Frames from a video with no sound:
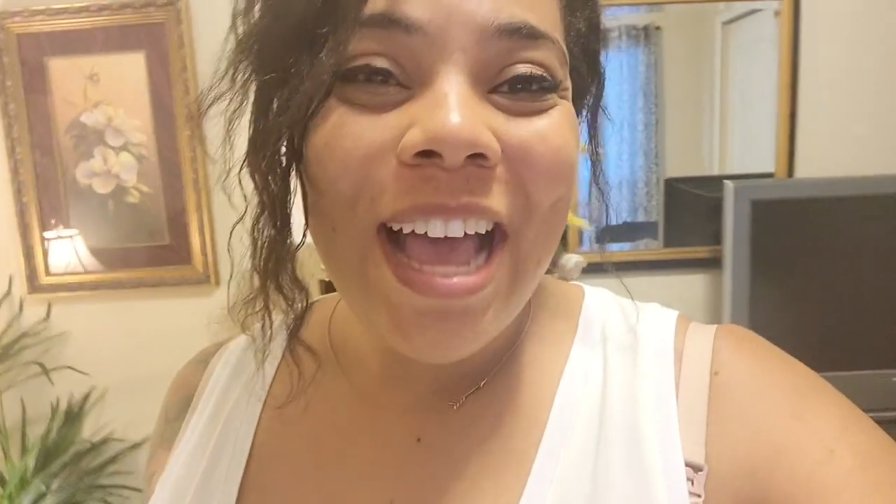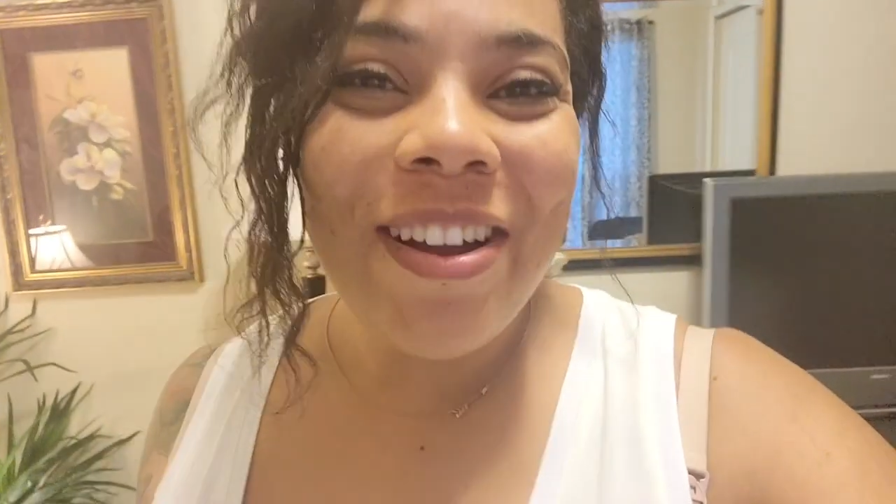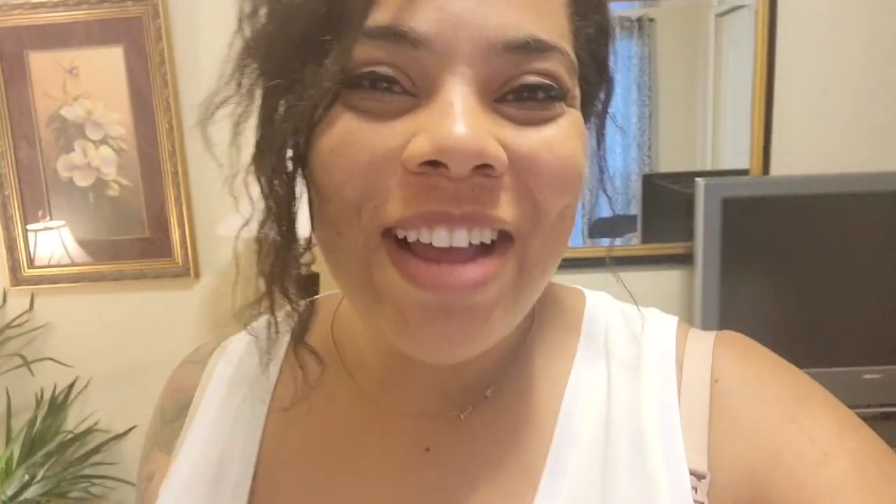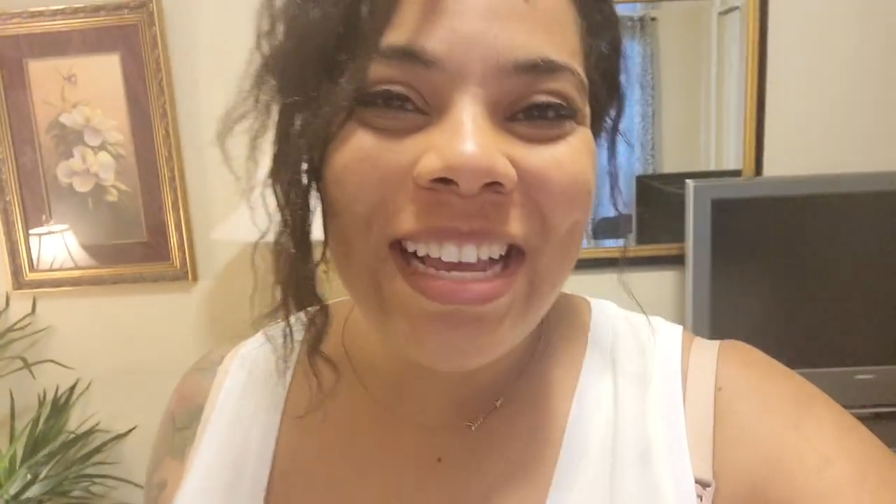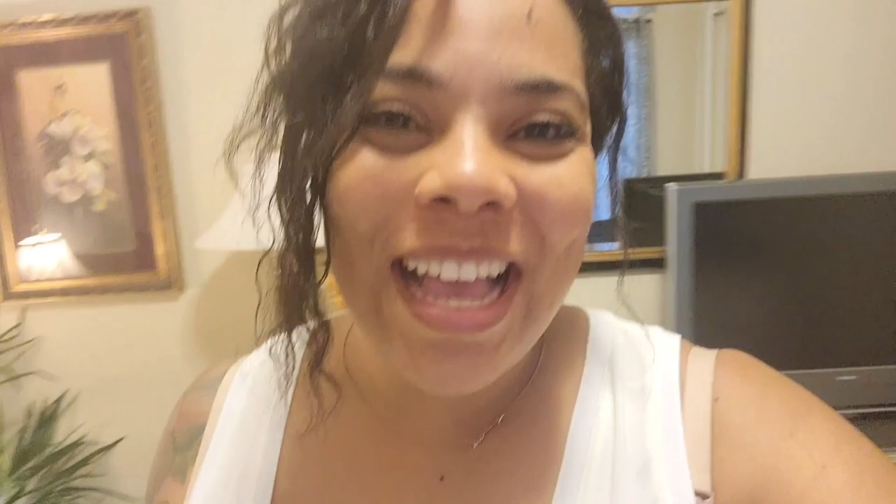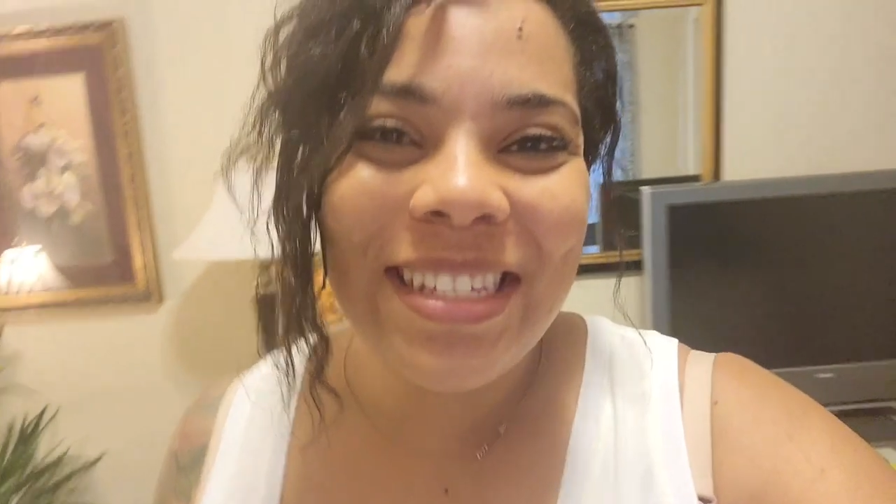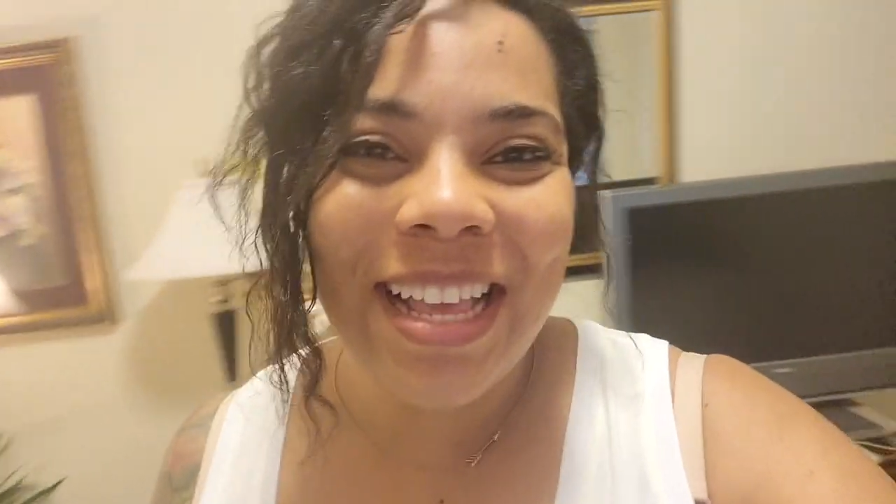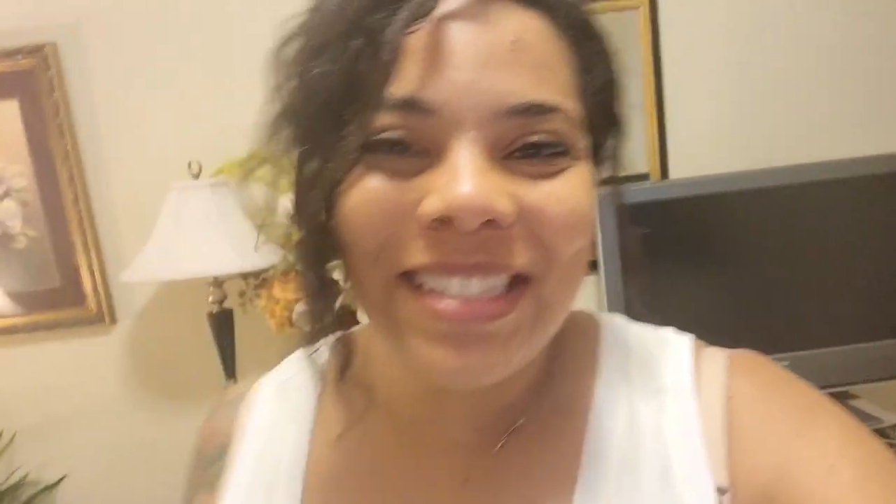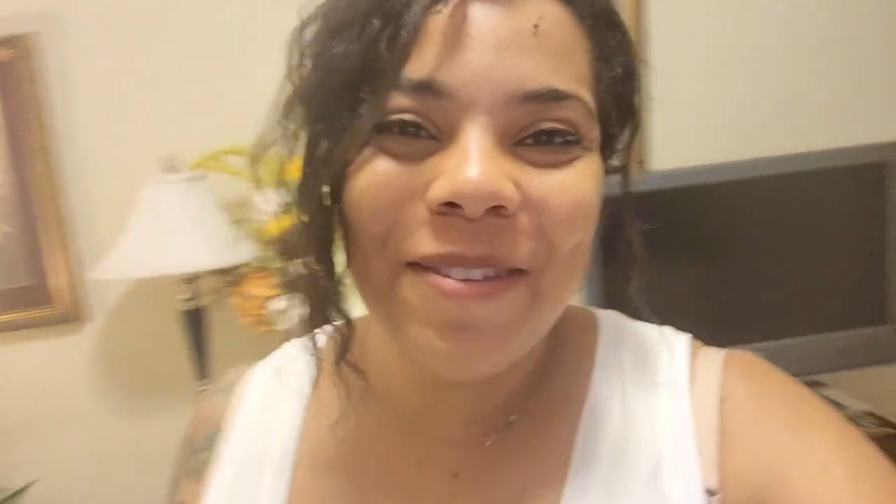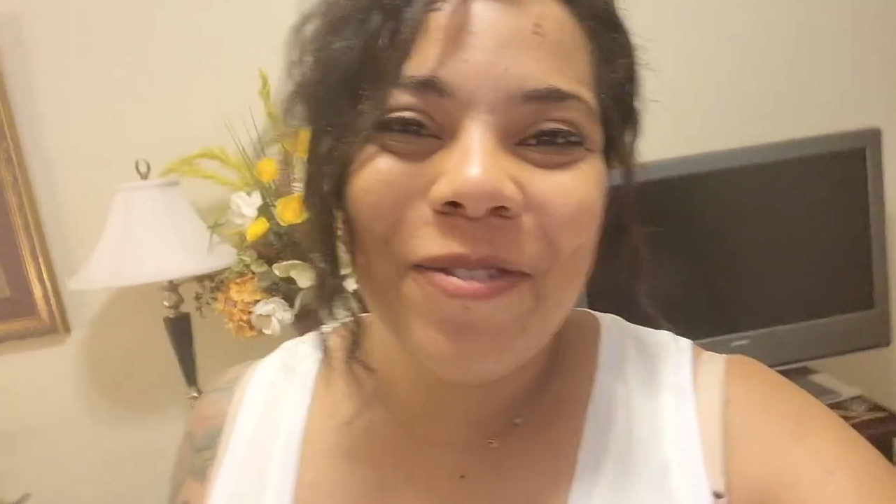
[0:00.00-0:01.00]
All right, guys,
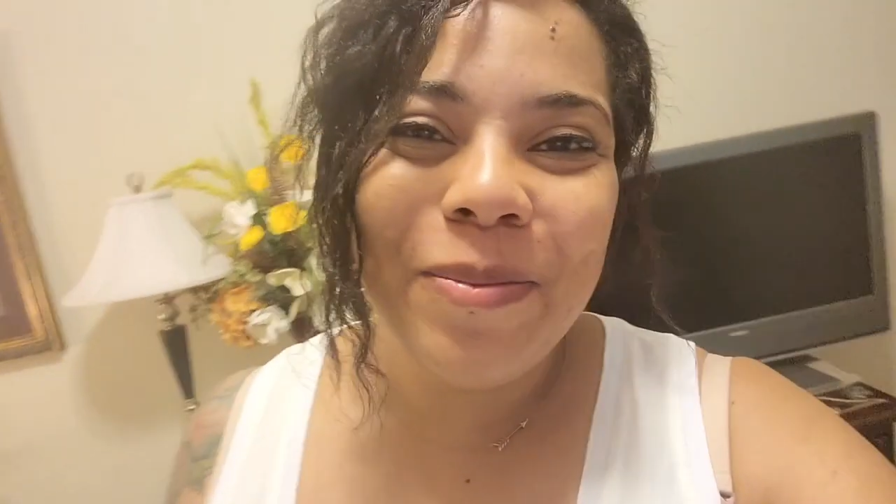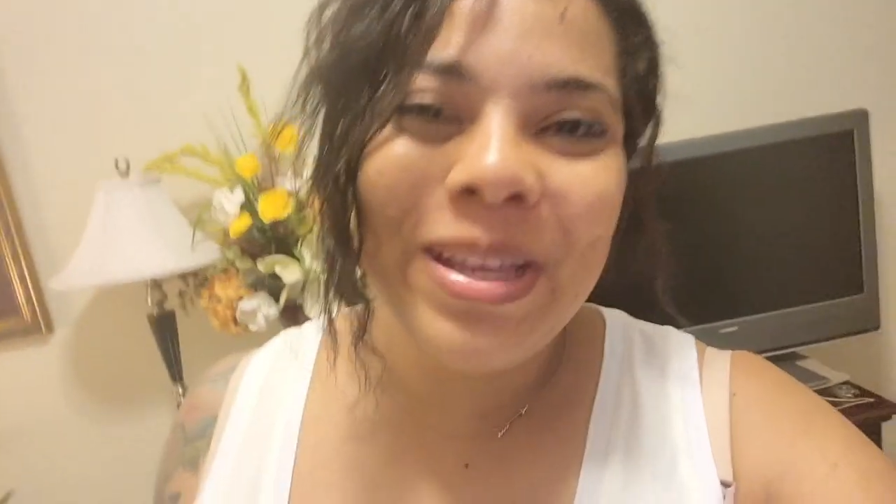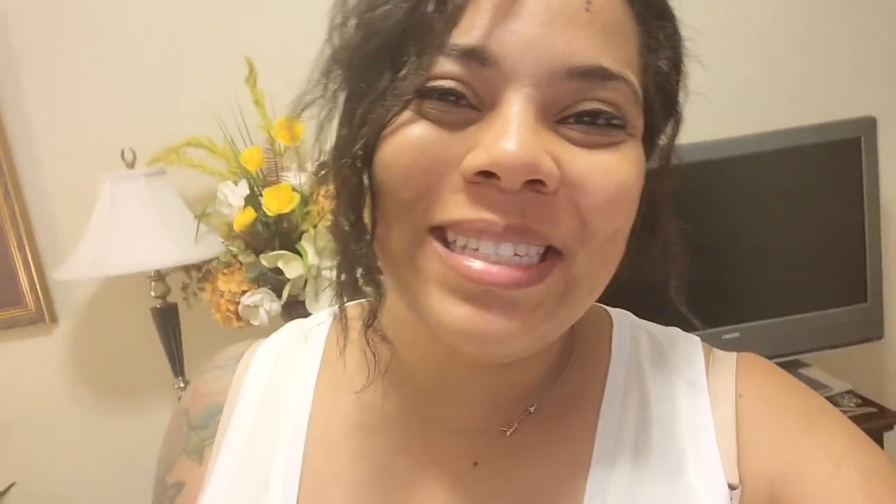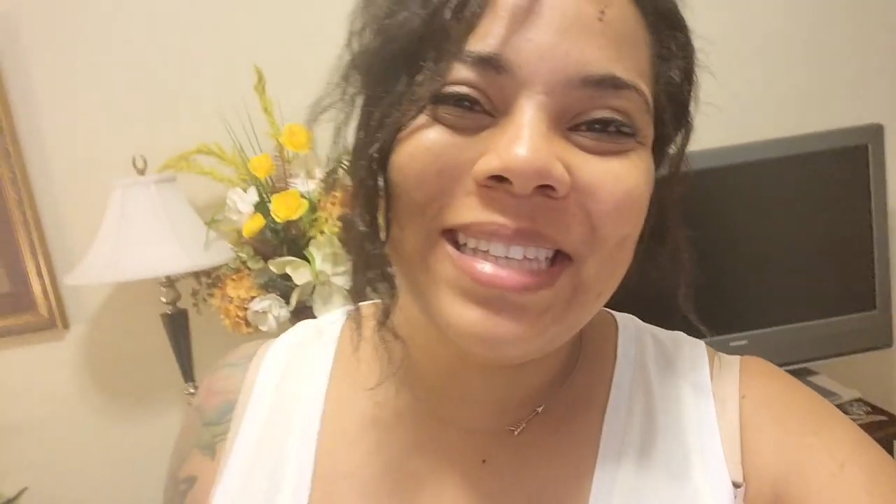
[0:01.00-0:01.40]
that's it for me.